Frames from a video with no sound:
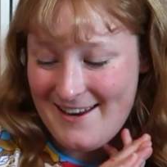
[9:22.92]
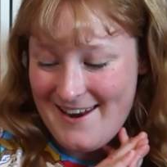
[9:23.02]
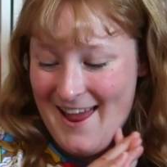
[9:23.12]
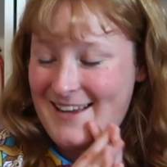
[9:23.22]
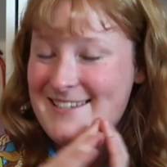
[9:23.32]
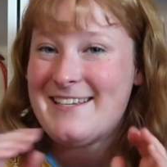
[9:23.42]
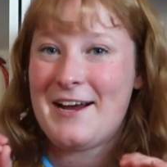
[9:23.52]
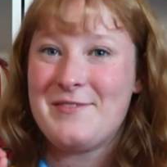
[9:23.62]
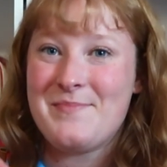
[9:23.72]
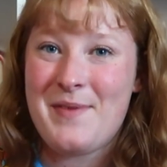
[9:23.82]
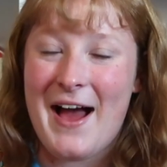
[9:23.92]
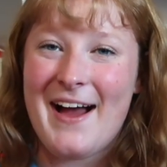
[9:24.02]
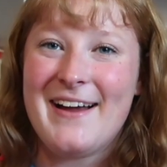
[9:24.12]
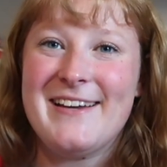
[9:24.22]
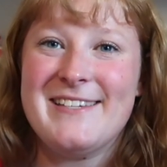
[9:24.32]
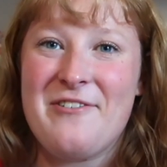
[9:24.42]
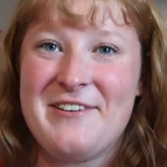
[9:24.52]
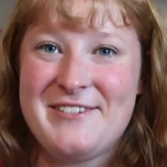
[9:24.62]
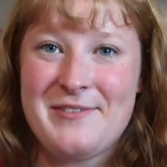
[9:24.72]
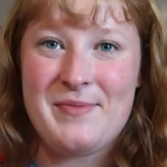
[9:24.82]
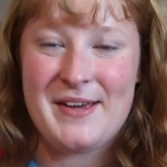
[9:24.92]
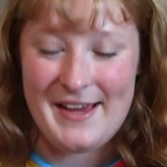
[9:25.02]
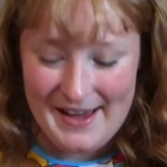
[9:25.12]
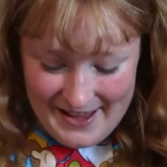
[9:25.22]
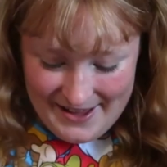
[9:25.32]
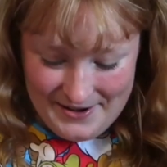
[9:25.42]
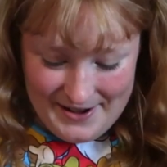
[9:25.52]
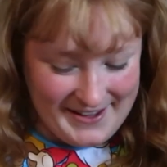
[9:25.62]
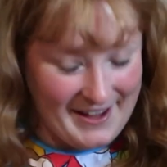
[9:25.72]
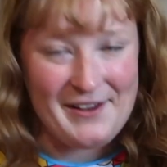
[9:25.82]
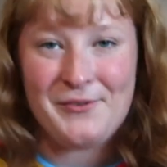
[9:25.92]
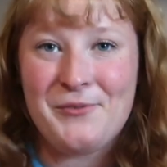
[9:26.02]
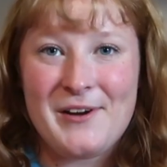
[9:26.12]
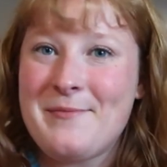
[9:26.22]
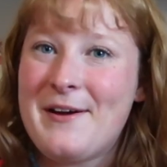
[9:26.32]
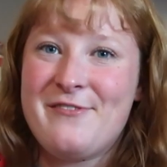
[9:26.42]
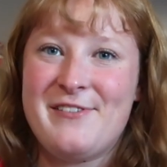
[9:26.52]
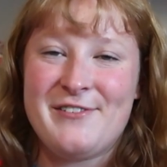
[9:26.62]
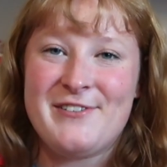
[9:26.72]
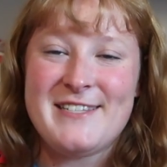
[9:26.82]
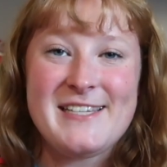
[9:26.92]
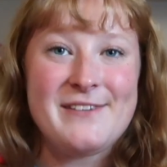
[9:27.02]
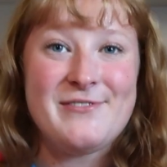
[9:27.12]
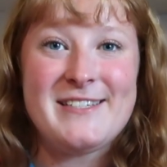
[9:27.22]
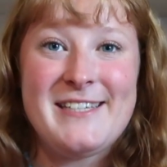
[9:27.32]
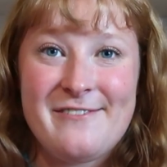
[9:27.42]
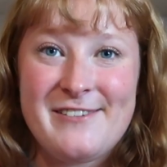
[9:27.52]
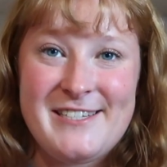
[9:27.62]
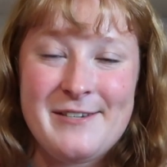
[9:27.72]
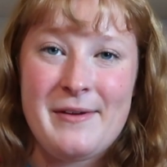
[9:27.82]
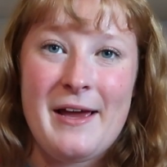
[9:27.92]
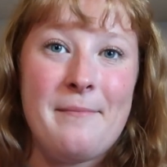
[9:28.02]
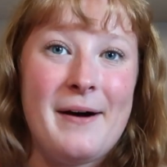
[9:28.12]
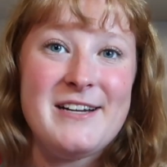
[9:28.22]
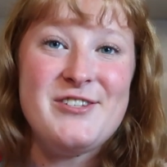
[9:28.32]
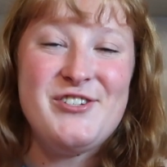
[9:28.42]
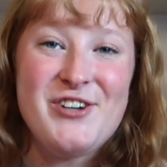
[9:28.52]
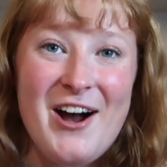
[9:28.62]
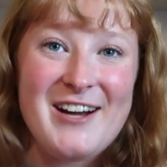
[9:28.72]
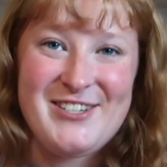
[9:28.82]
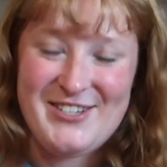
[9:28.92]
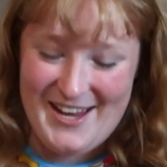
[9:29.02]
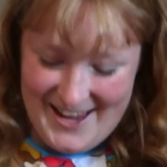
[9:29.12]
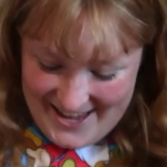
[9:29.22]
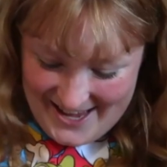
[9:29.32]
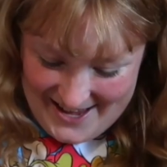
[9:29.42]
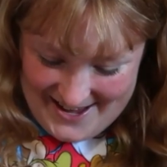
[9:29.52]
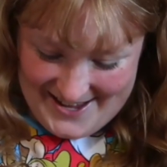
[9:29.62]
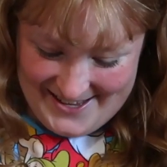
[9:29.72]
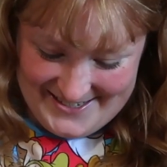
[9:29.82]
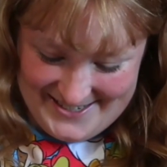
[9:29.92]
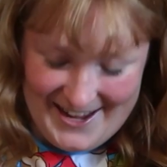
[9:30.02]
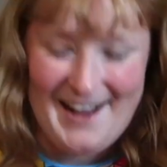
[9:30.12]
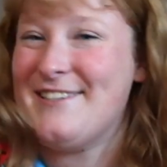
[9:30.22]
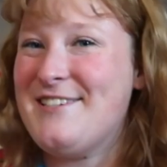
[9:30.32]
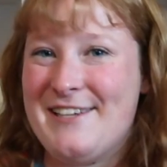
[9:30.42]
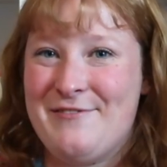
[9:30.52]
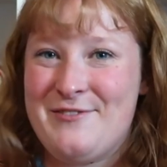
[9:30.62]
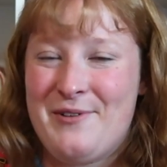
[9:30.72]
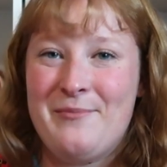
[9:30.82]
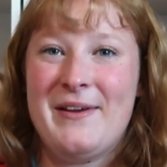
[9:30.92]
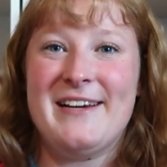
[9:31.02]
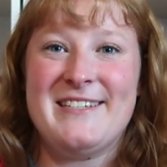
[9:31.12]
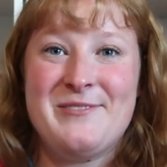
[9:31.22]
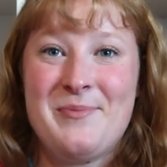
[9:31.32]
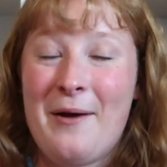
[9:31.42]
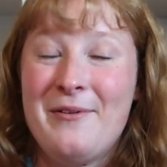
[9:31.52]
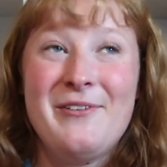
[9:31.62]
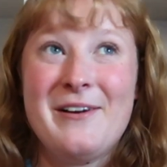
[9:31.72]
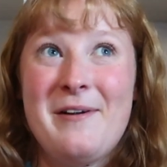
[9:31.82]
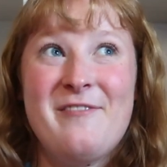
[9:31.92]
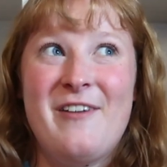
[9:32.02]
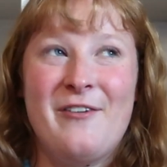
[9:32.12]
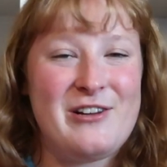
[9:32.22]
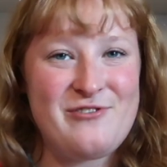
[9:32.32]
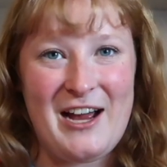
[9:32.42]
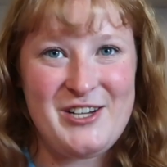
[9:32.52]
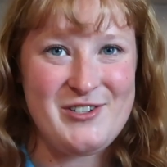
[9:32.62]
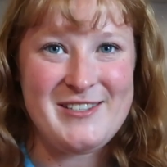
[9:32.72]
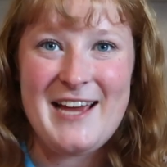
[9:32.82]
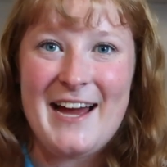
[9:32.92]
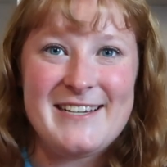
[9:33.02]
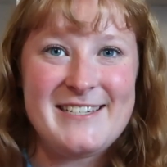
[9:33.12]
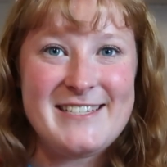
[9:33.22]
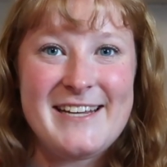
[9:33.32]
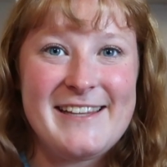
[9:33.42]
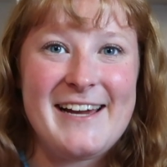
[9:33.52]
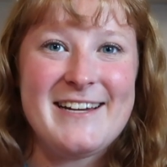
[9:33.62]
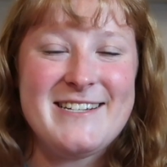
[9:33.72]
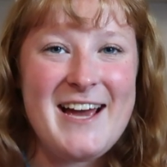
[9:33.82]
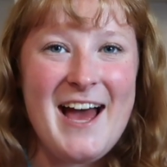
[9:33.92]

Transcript: next bag is going to be, again, one of my favorites. It was gifted to me by Josh, and I just love this one because it's probably one of my favorite attractions at Disneyland.